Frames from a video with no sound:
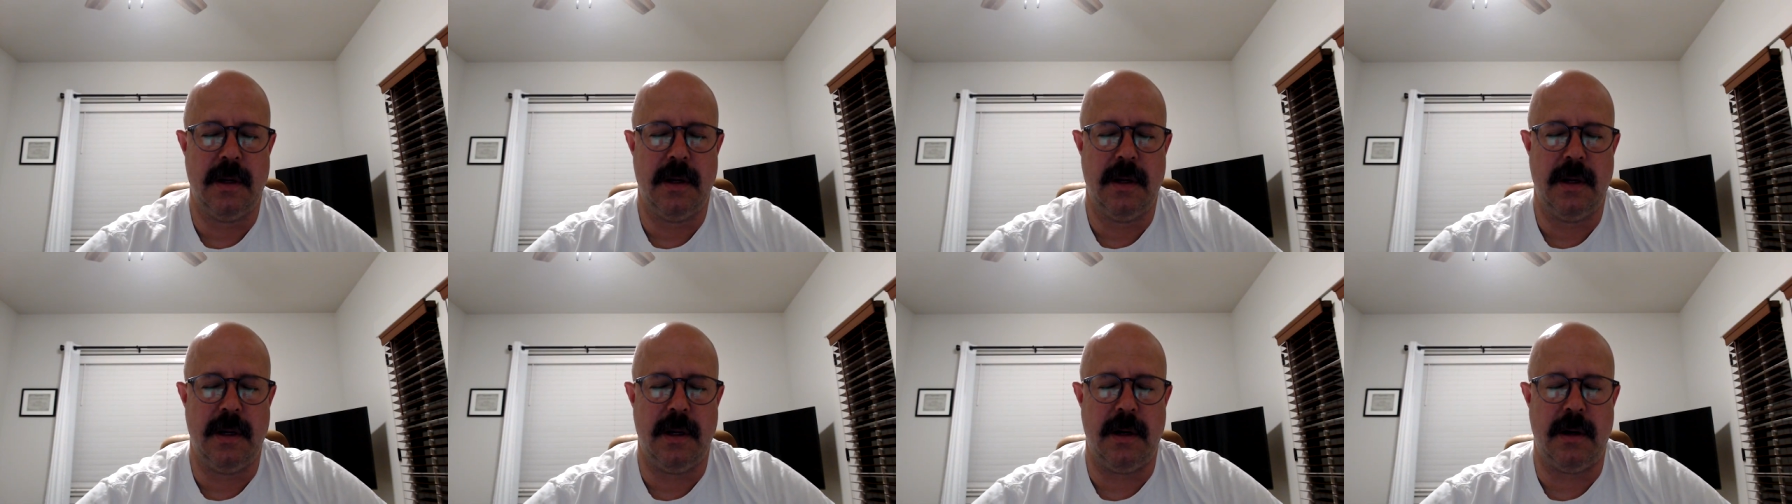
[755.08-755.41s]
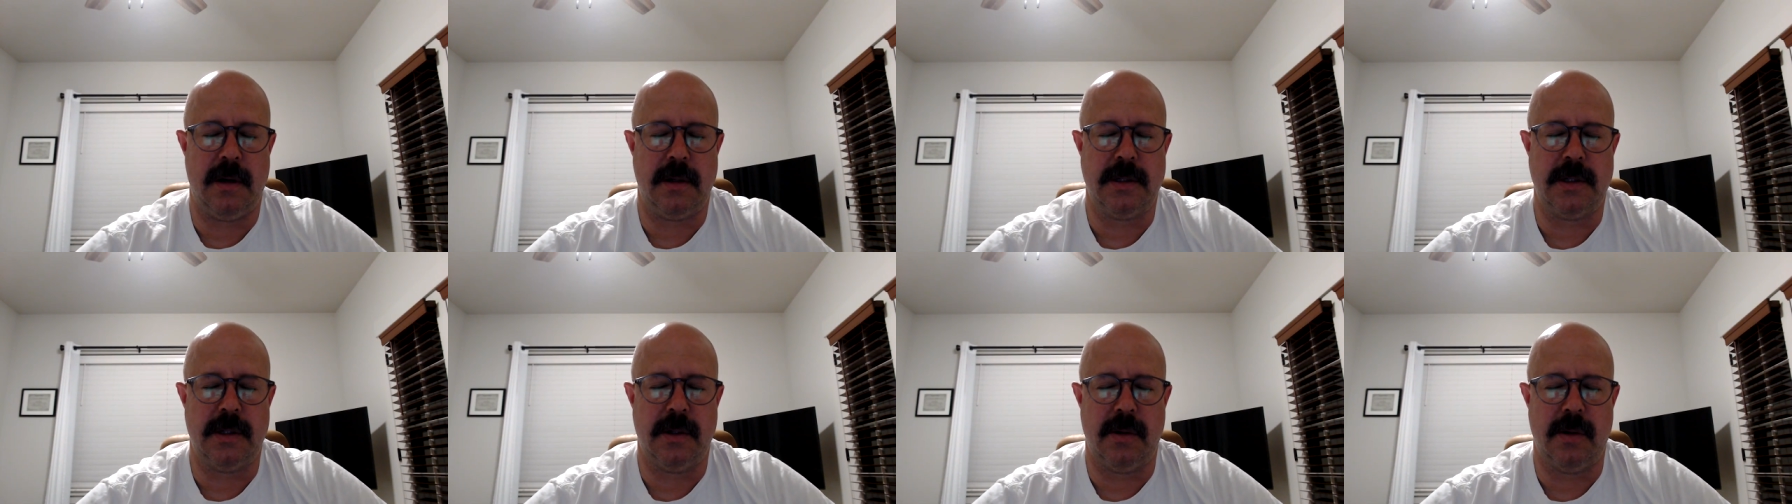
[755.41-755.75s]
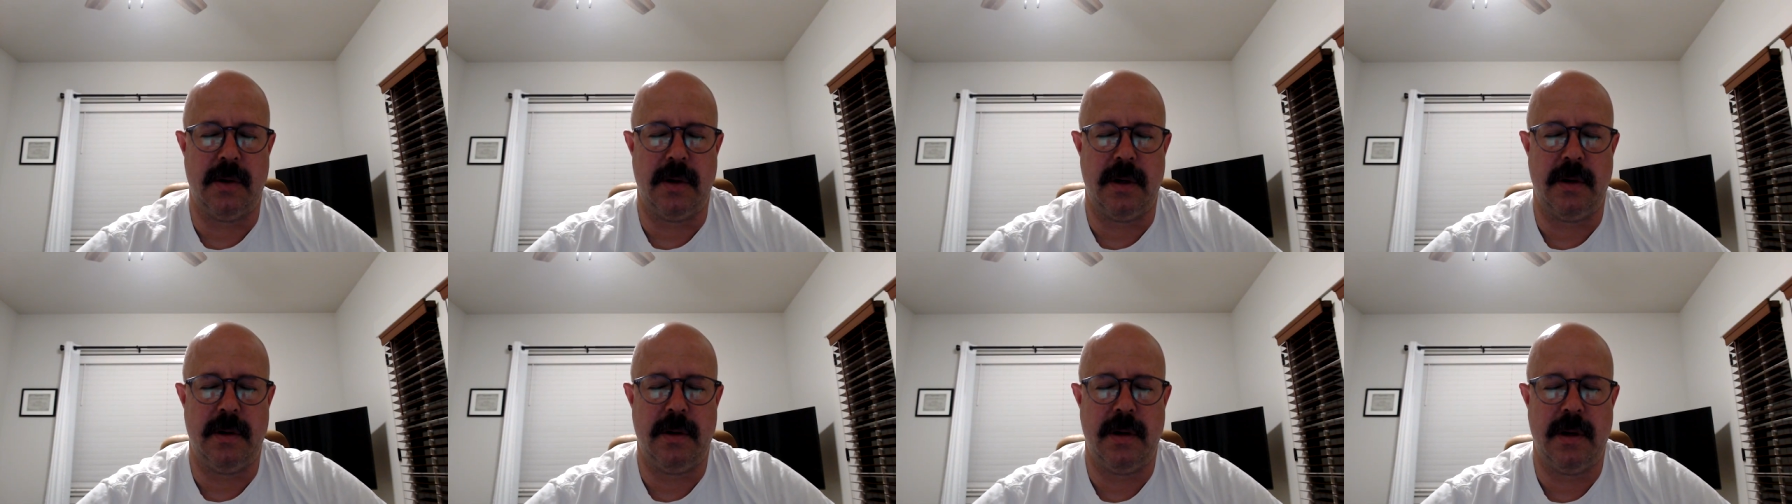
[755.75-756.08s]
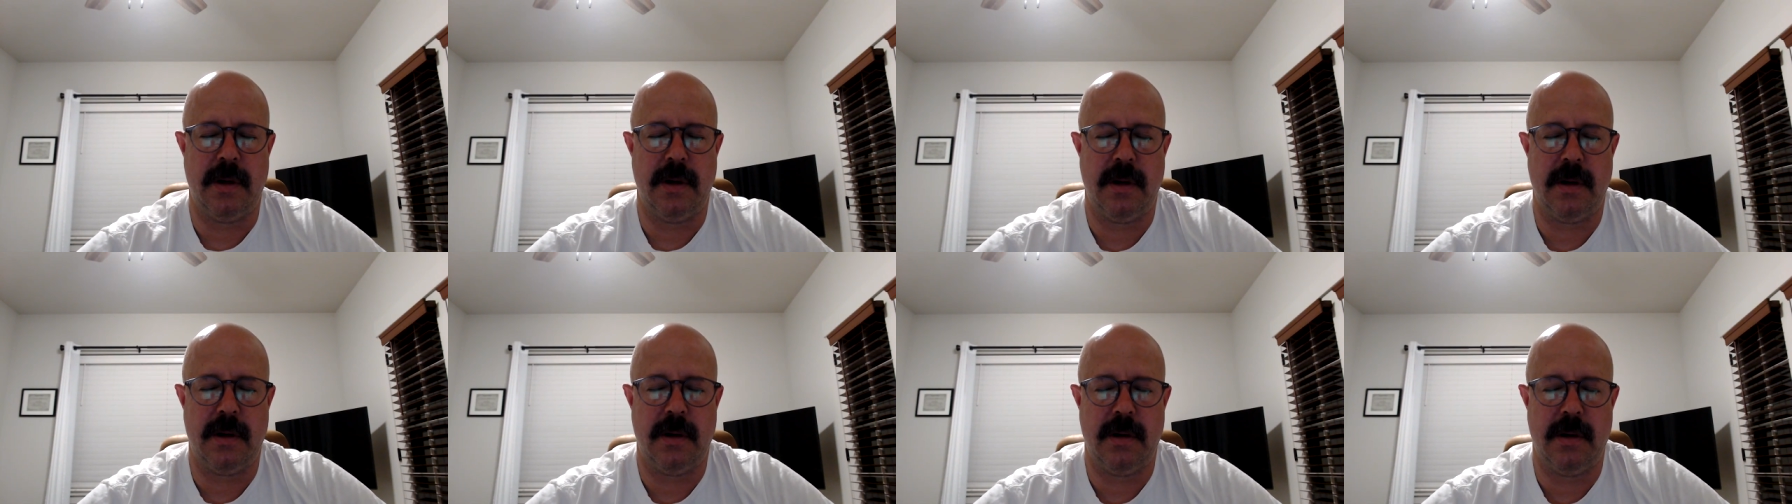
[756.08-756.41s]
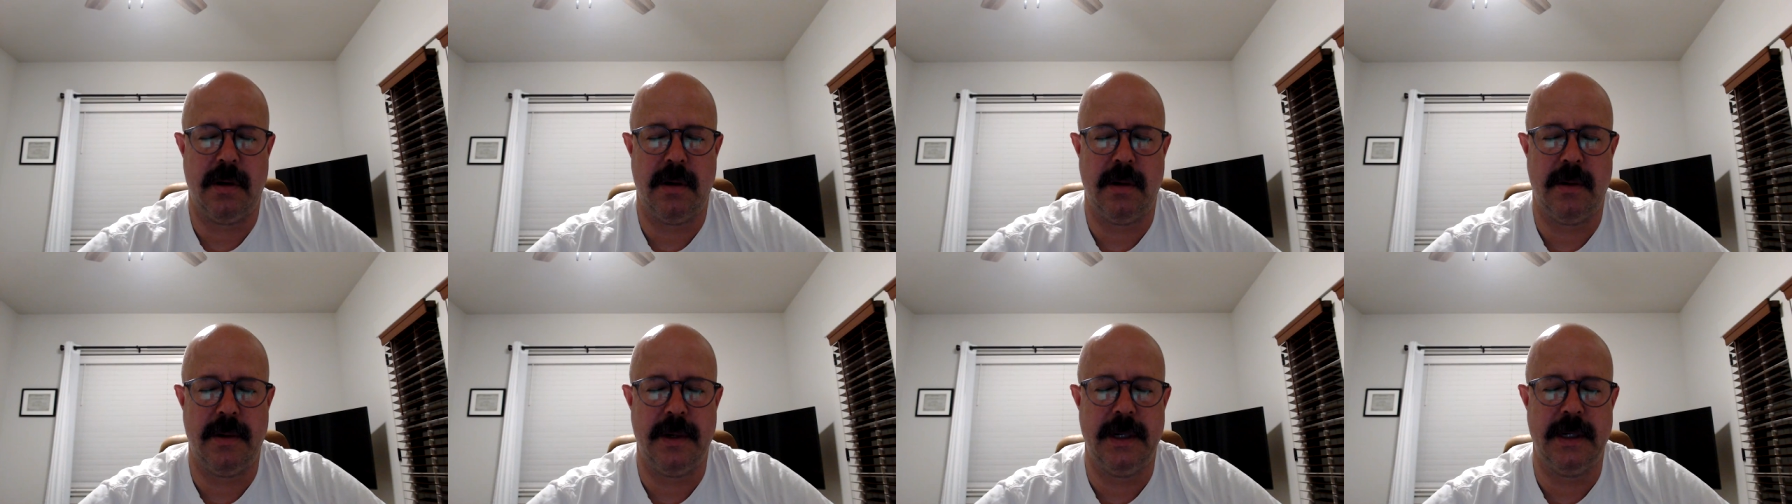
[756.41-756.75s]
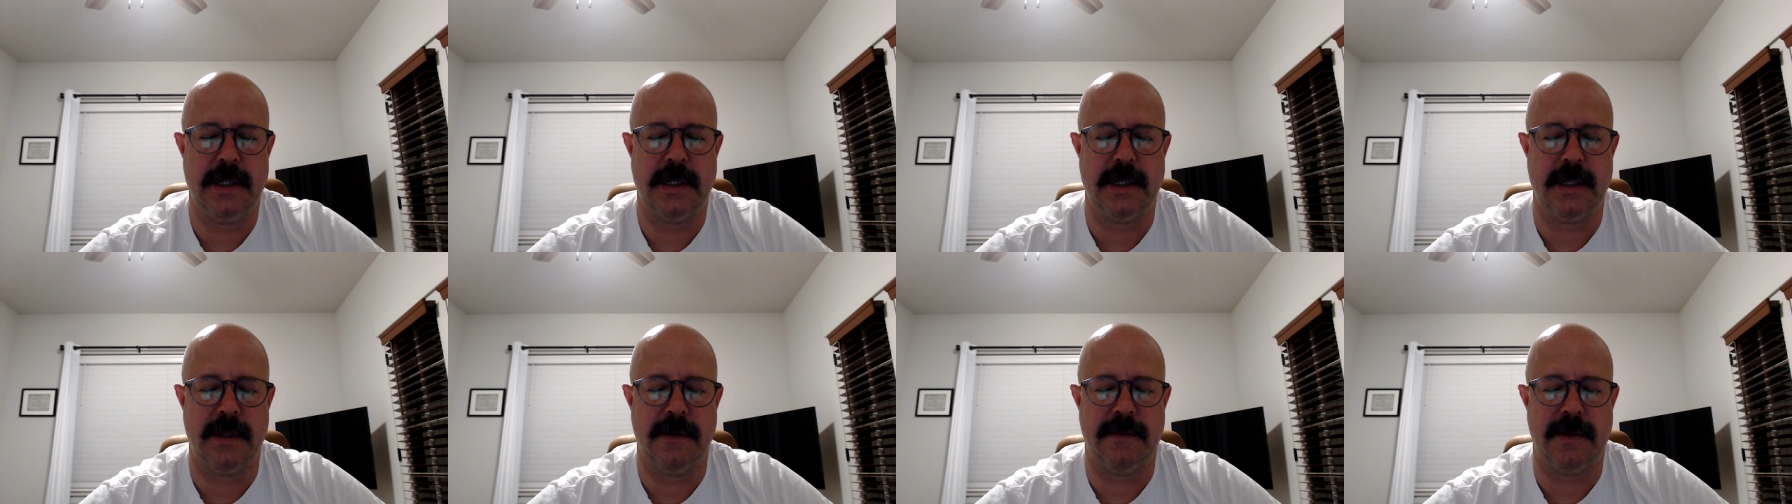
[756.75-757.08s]
And also, Lord, we
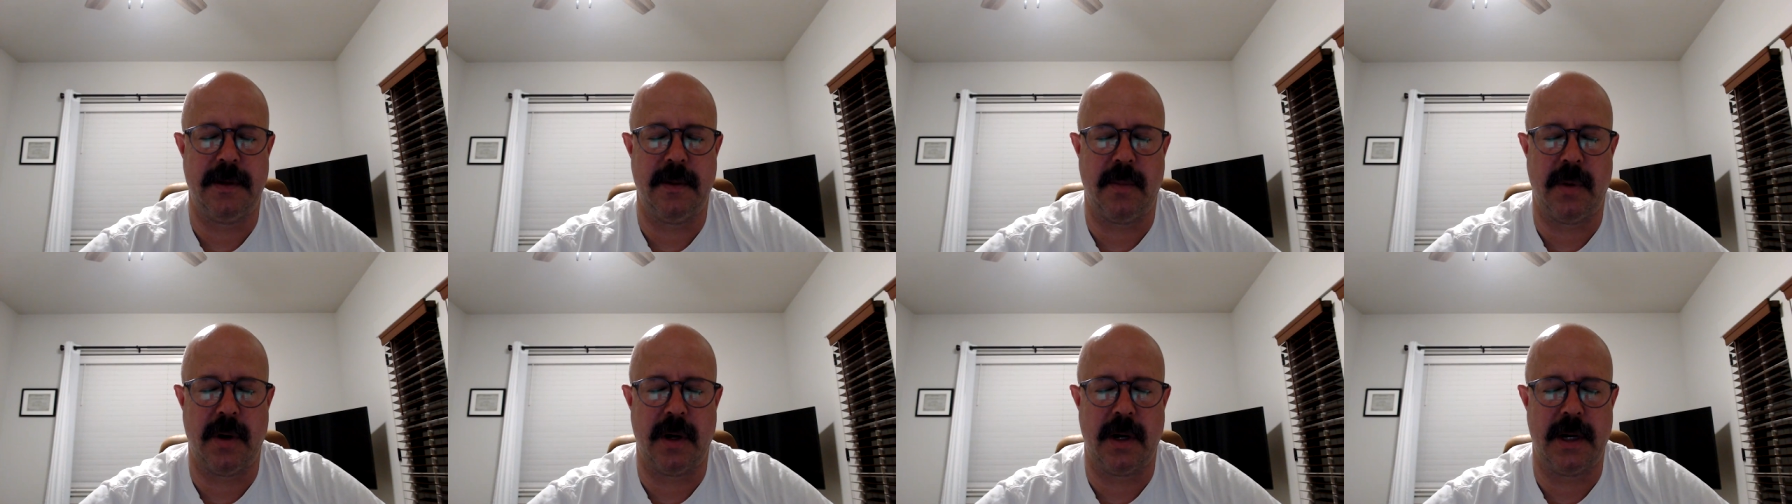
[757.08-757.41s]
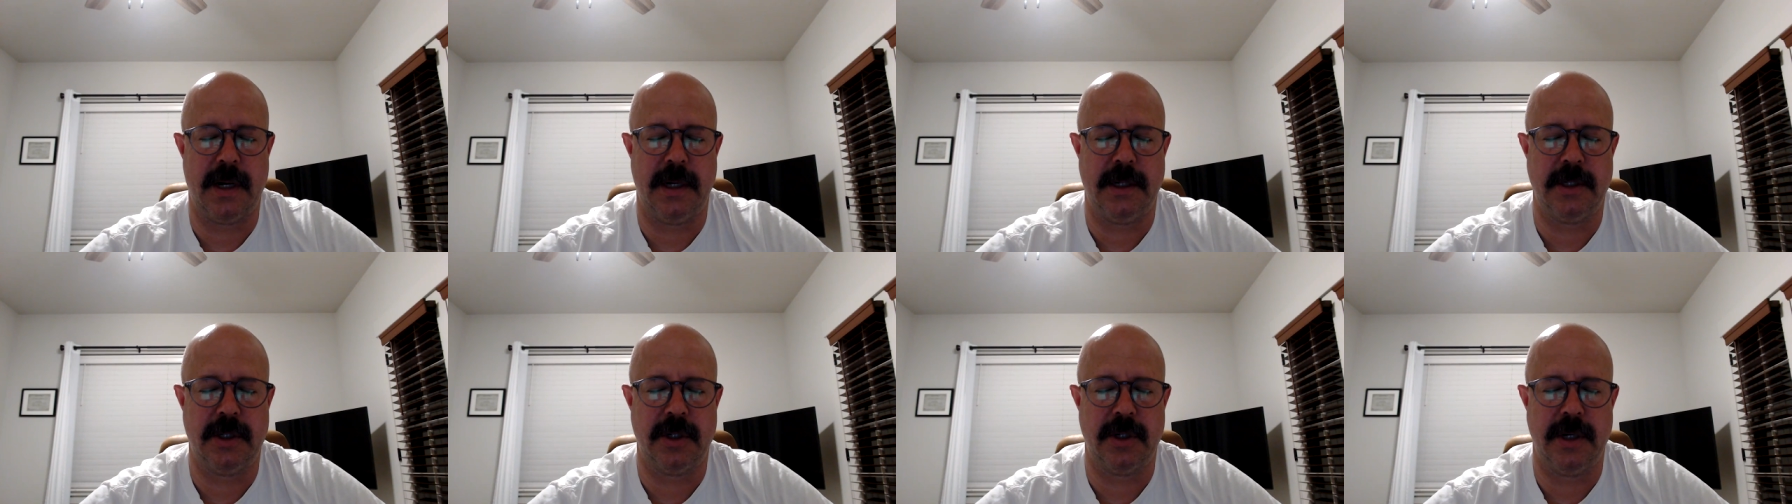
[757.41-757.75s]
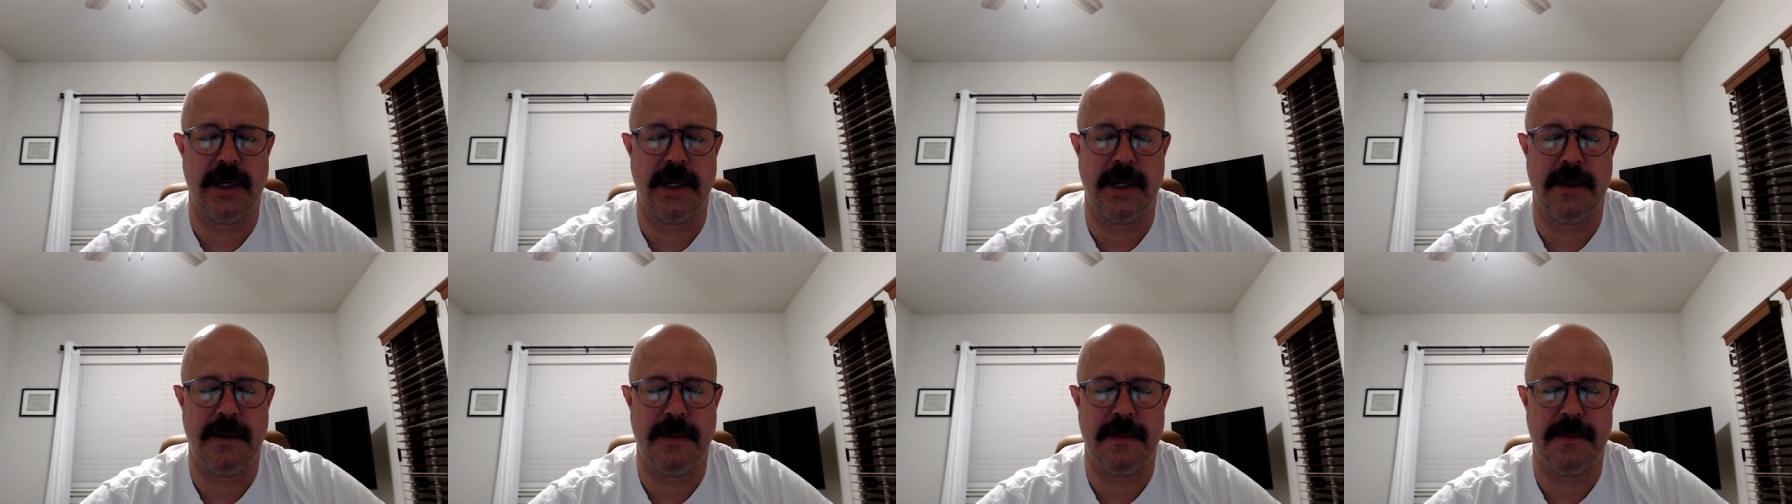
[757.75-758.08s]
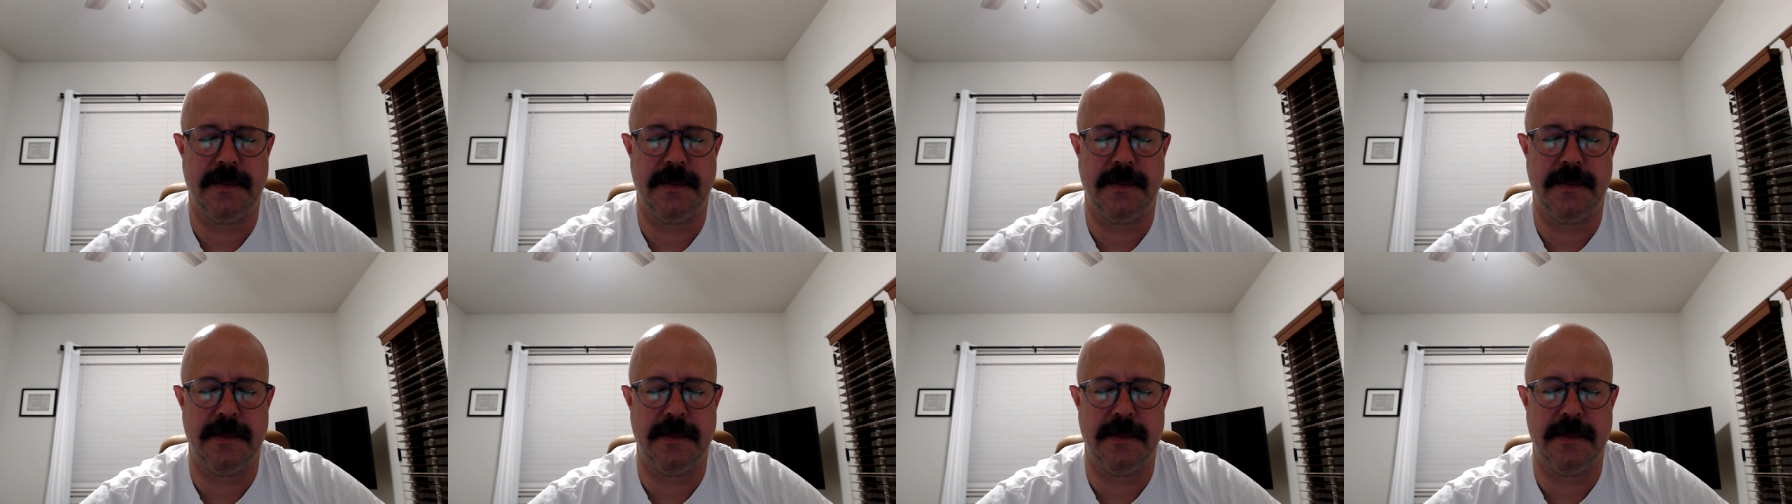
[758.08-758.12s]
just lift up our country.